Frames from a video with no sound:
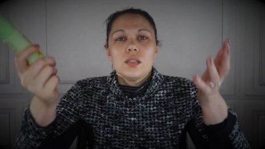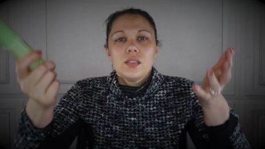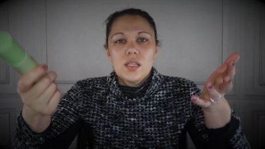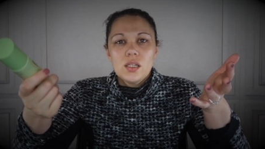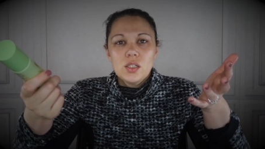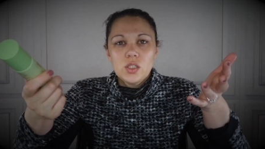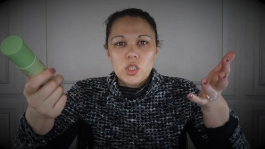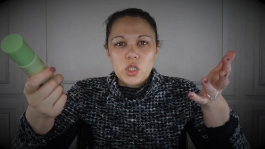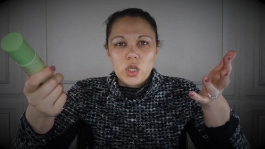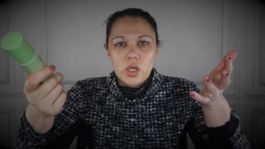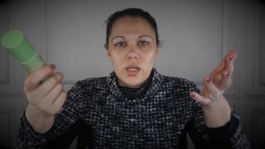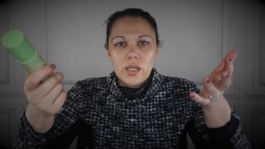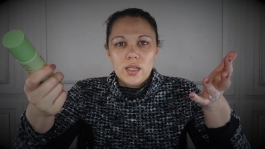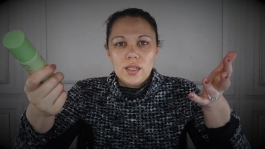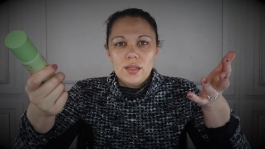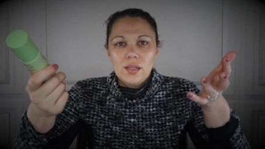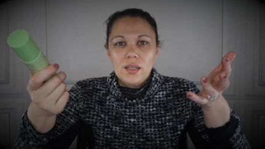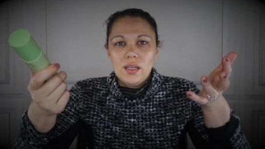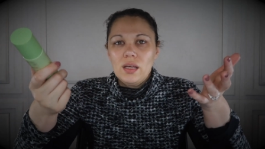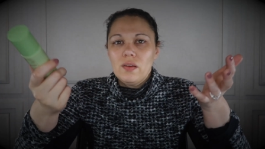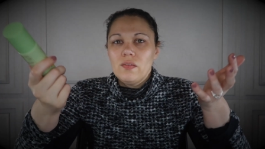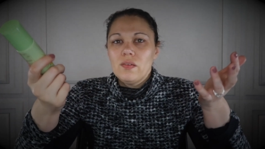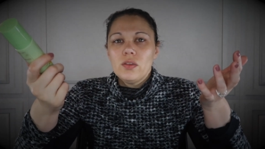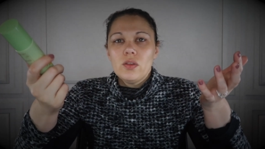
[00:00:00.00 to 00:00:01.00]
sunscreen.
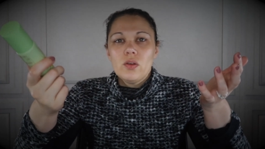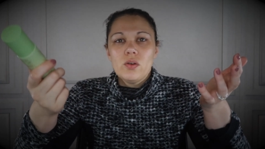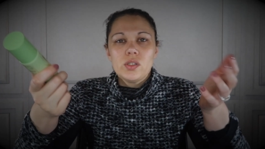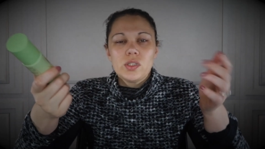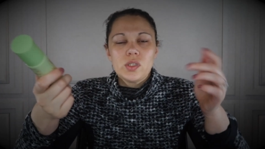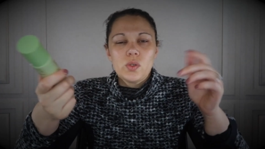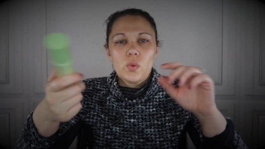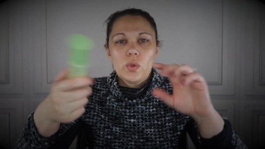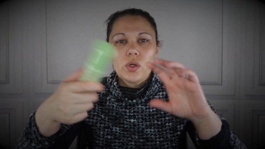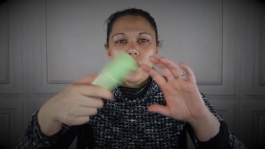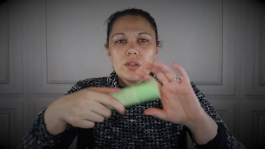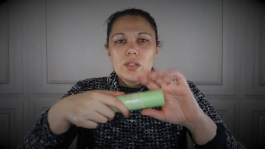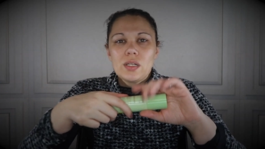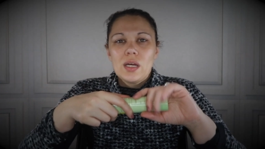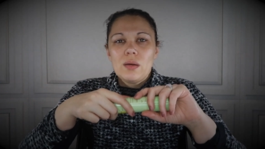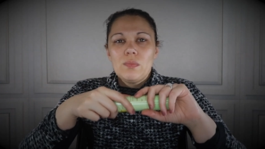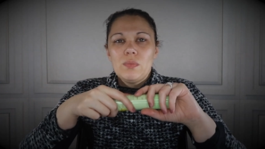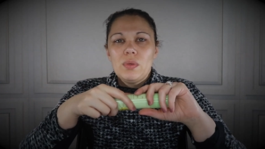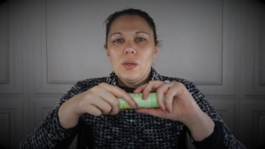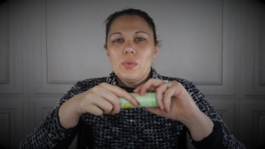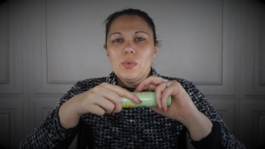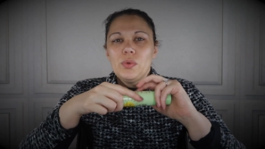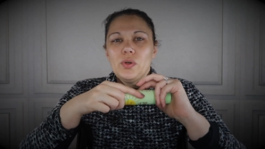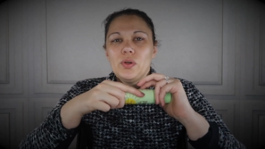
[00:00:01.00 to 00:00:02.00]
Even though it's
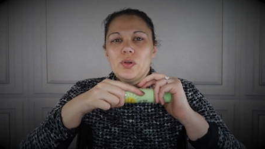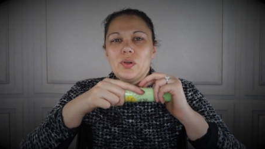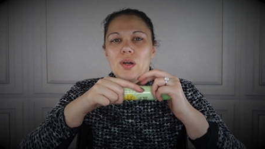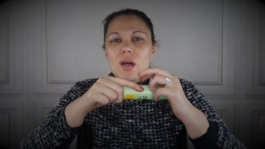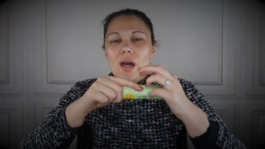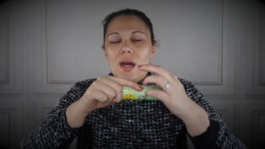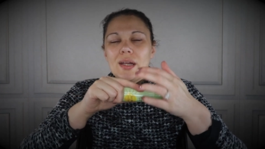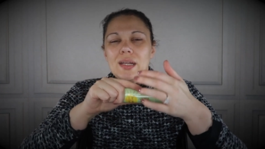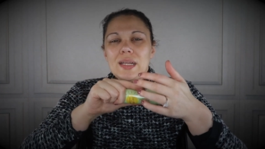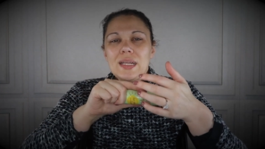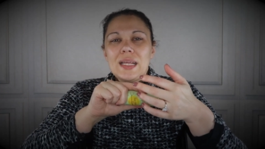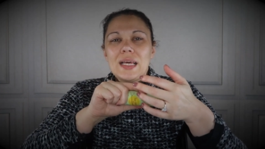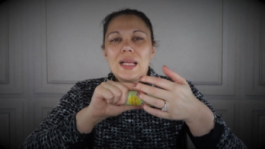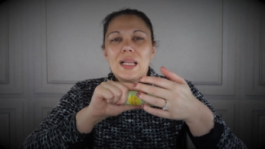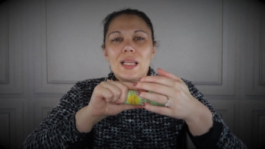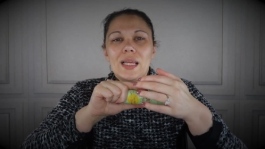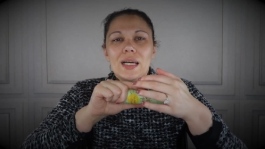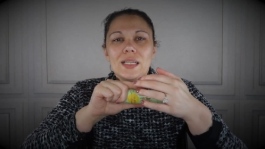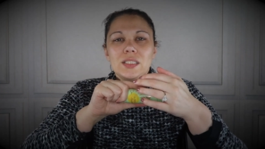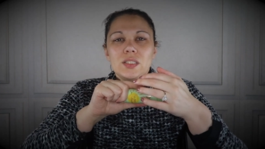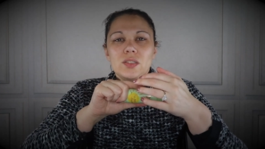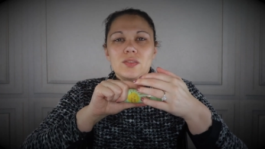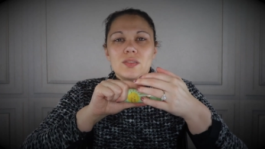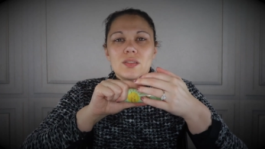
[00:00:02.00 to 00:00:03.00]
wintertime, people kind of
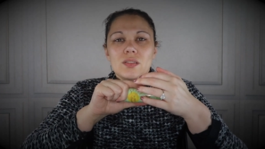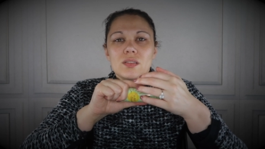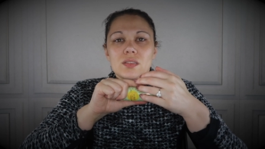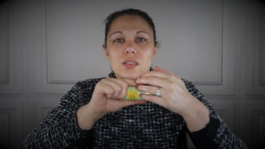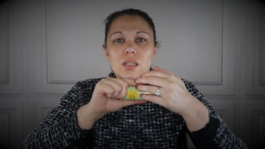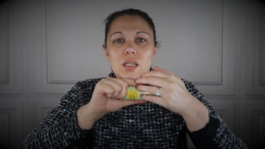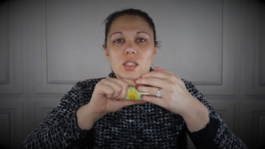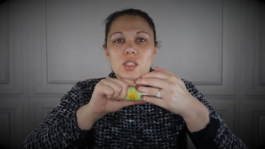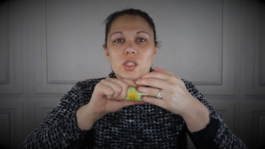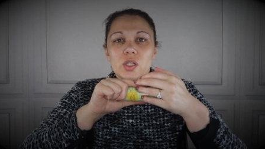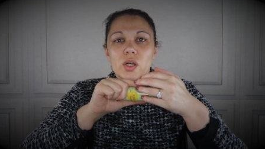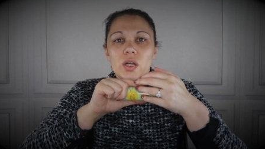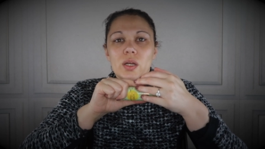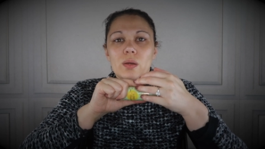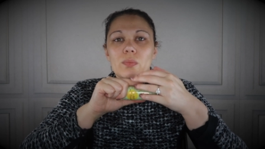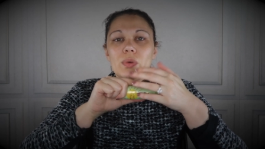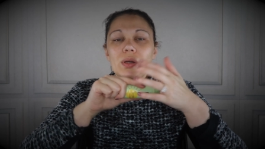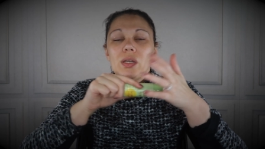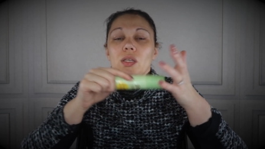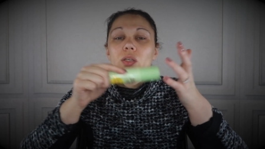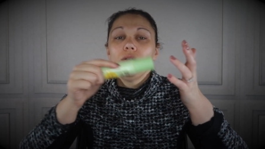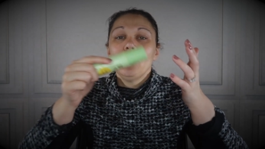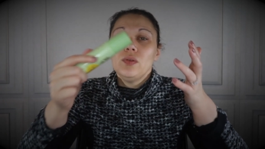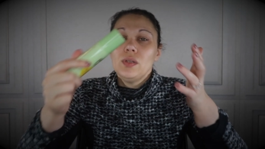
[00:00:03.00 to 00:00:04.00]
neglect using sunscreen,
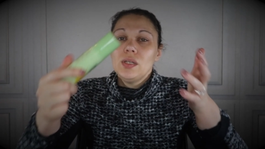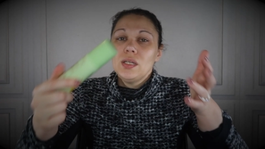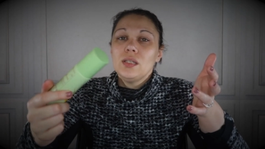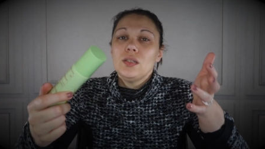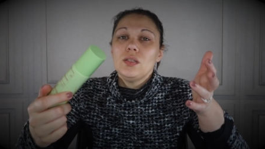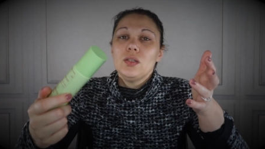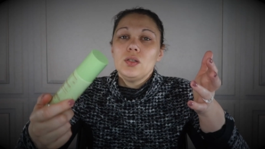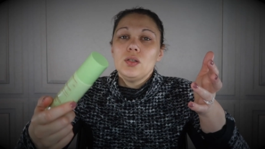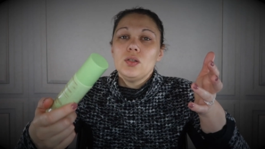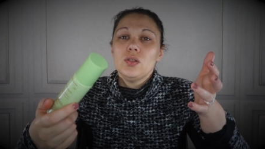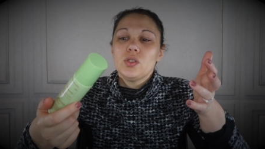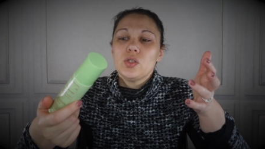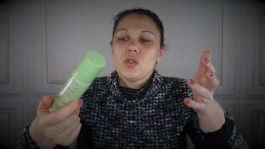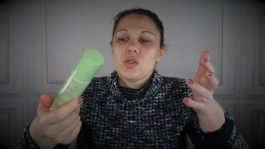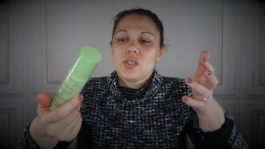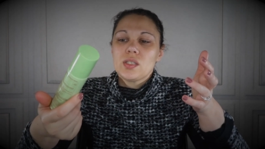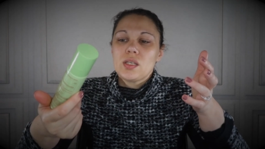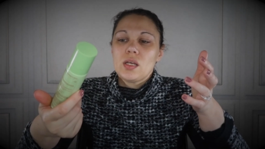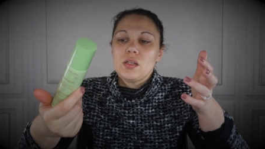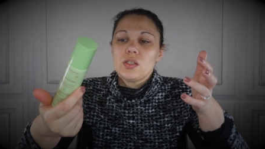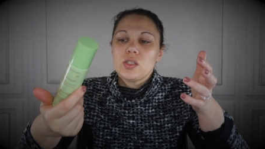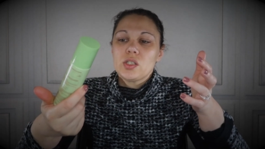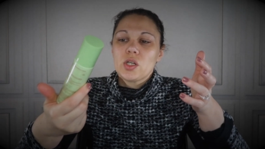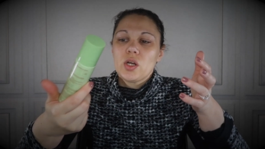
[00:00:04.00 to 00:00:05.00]
but you need to use your
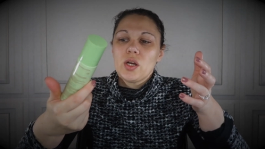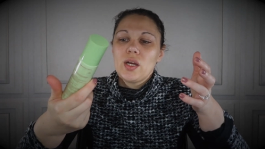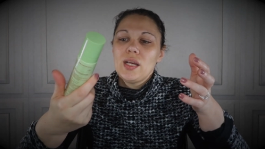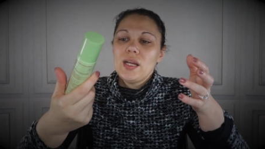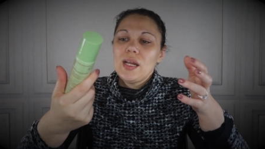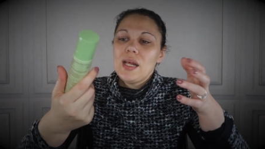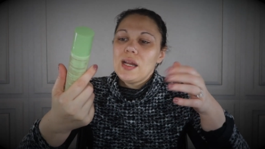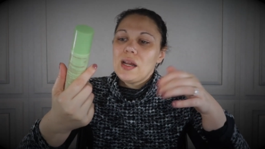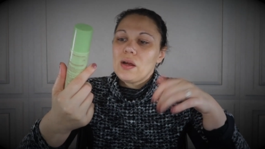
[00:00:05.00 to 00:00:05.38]
sunscreen.